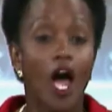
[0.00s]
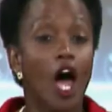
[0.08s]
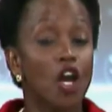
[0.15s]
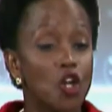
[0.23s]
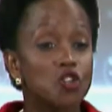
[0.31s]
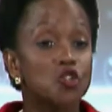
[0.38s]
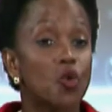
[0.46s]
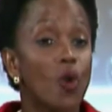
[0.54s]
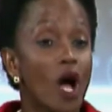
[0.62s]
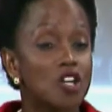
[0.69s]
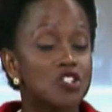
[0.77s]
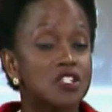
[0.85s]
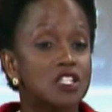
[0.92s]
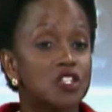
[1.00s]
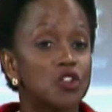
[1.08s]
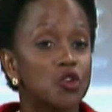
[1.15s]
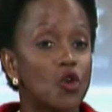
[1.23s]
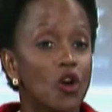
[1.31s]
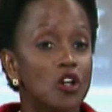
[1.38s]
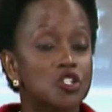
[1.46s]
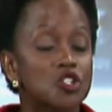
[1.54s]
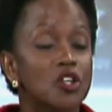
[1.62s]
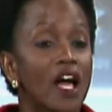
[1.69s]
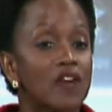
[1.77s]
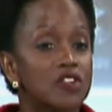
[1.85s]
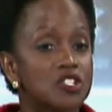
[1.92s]
And also, while she's in New York, she'll
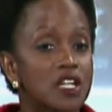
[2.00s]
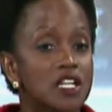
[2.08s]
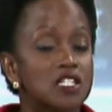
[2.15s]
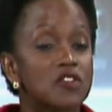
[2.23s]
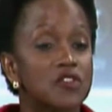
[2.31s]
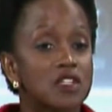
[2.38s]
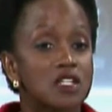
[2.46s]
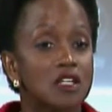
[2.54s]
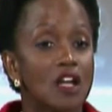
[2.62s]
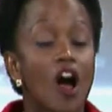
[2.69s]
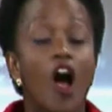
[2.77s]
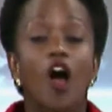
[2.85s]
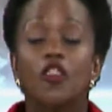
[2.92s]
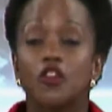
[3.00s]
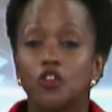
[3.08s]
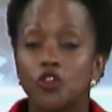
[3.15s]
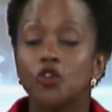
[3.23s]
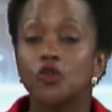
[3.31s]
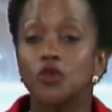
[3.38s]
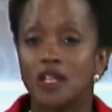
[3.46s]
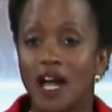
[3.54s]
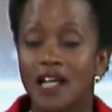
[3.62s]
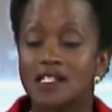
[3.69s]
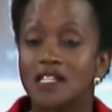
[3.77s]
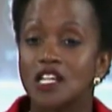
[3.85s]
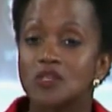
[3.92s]
have a chance to visit the new
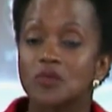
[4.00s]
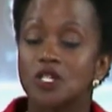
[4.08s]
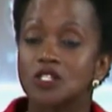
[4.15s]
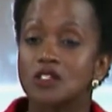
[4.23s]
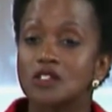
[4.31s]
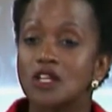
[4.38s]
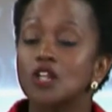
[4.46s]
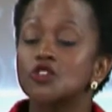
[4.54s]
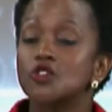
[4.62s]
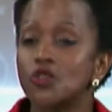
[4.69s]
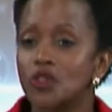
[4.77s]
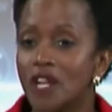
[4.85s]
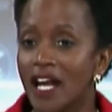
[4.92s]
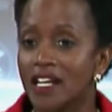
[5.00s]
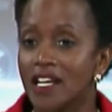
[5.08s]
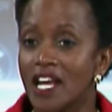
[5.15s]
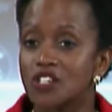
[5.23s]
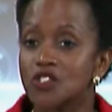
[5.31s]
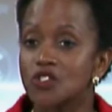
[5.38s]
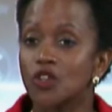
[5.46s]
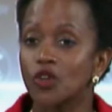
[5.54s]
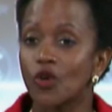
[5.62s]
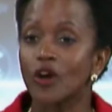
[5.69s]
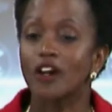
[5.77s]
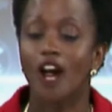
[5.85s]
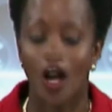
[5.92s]
United States mission to the United Nations New
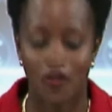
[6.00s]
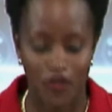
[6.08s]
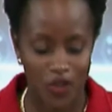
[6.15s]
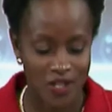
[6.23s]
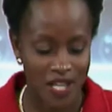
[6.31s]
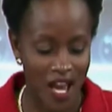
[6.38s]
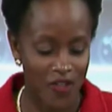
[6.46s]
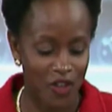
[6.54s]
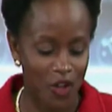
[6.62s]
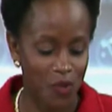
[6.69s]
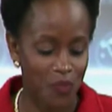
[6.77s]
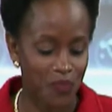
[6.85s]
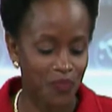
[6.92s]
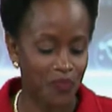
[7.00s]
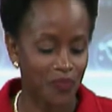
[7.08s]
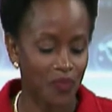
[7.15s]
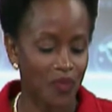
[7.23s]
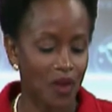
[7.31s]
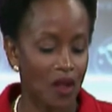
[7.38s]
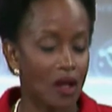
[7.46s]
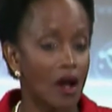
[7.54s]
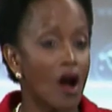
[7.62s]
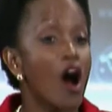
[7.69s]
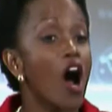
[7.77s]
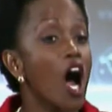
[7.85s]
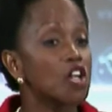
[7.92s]
York on First Avenue.
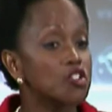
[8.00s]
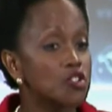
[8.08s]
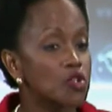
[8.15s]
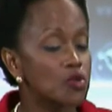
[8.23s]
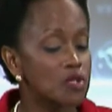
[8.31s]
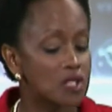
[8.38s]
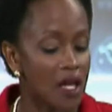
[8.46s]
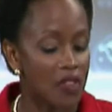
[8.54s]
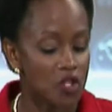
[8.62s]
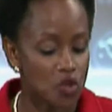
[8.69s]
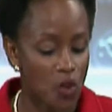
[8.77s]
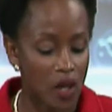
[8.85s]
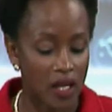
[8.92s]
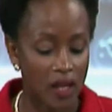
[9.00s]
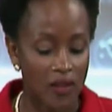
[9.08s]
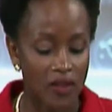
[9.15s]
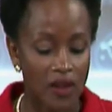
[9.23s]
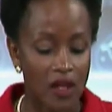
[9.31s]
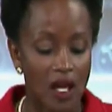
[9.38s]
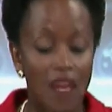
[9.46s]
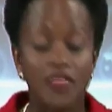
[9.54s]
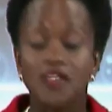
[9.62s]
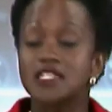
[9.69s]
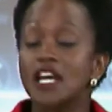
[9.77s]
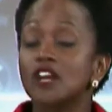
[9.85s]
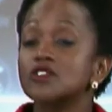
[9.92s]
On Tuesday, the 20th, the
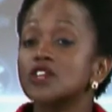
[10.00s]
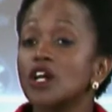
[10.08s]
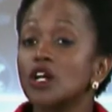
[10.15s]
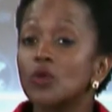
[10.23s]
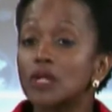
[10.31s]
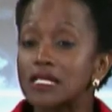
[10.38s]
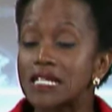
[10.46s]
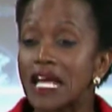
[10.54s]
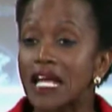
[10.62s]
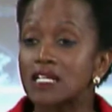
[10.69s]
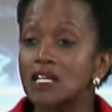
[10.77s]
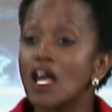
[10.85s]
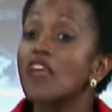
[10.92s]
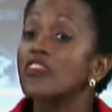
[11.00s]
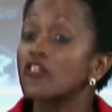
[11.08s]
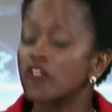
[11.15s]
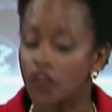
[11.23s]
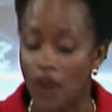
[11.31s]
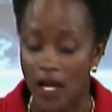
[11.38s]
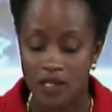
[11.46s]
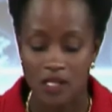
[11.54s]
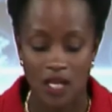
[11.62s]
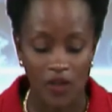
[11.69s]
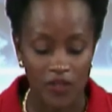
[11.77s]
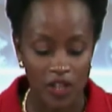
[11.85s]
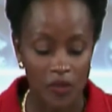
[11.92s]
Secretary will attend the Friends
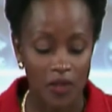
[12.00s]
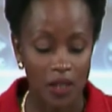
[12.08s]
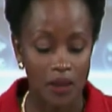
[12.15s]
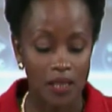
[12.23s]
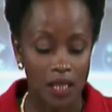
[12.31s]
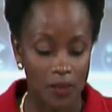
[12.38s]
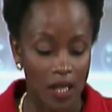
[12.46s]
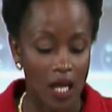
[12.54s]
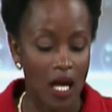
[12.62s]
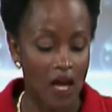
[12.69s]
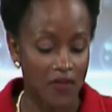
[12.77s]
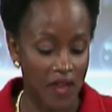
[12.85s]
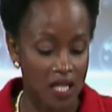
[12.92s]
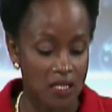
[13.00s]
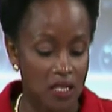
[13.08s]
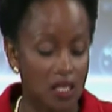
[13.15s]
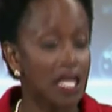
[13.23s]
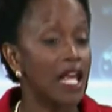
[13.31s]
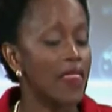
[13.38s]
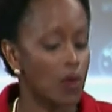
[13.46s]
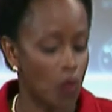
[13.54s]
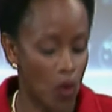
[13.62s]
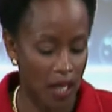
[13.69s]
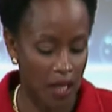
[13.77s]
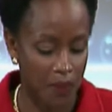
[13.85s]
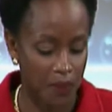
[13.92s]
of Libya, Libya event in the
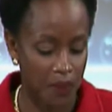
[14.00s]
morning.